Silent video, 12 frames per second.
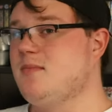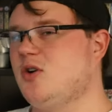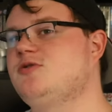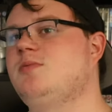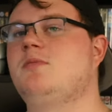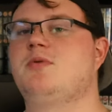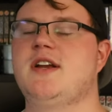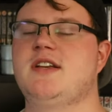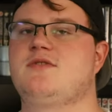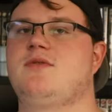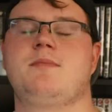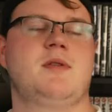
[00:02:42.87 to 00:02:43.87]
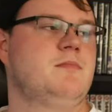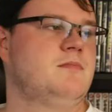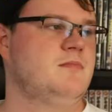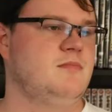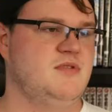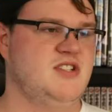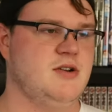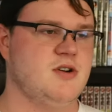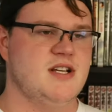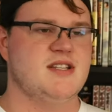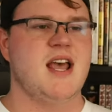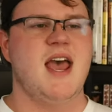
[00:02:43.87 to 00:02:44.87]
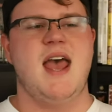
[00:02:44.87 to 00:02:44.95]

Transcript: multiple breaks from the series,